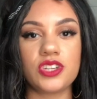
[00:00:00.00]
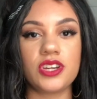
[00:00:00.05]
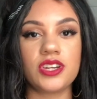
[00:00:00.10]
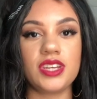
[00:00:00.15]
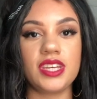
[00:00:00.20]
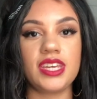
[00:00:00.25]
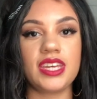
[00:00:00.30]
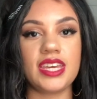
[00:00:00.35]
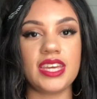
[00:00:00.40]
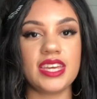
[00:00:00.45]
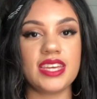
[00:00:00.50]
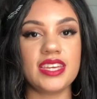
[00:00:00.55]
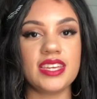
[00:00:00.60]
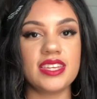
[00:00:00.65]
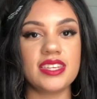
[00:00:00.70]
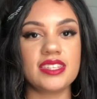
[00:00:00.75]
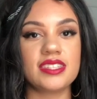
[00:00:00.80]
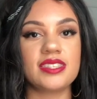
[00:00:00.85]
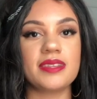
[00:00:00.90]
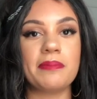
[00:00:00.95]
journey,
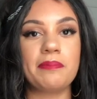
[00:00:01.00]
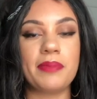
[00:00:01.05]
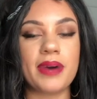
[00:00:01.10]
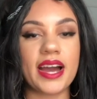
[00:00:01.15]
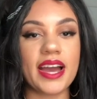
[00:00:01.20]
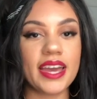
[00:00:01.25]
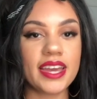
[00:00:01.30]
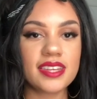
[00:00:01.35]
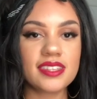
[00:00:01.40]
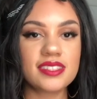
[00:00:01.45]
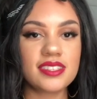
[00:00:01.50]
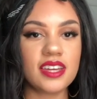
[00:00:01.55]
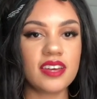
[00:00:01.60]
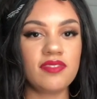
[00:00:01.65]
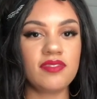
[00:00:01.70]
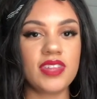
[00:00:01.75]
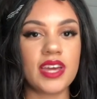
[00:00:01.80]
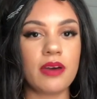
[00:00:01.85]
is buying stuff